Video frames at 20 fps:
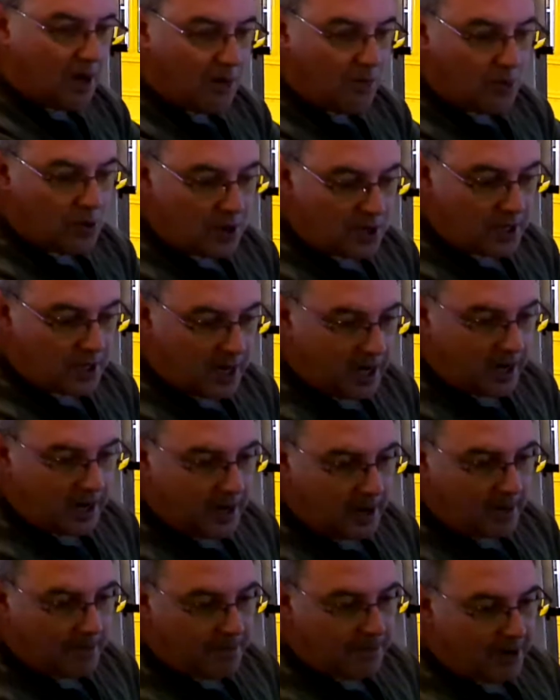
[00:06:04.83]
working
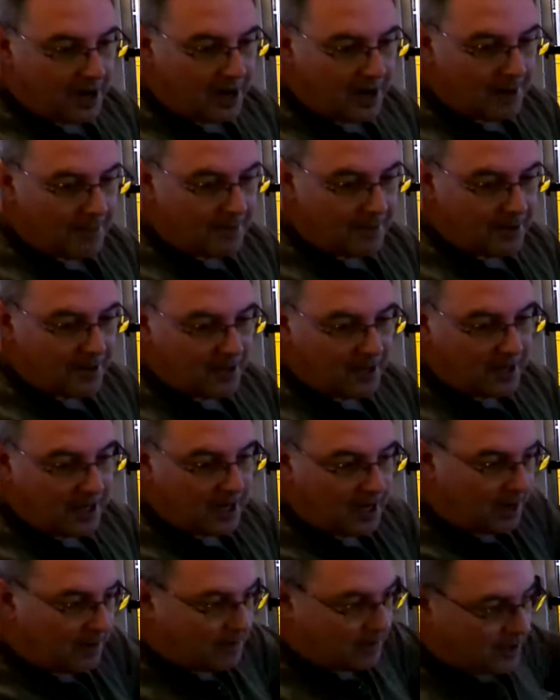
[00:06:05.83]
properly.
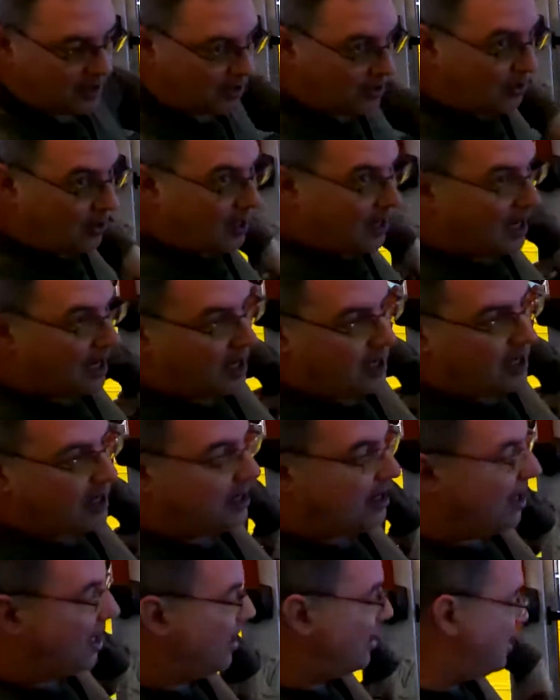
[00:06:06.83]
I'm going to go ahead
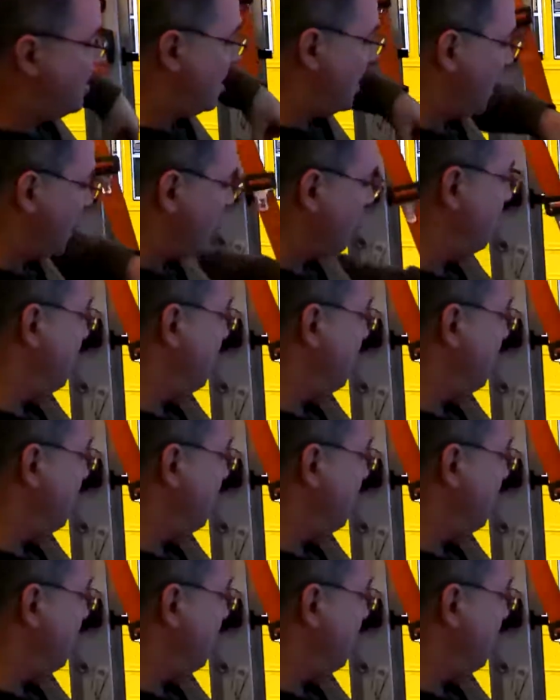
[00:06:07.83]
and check and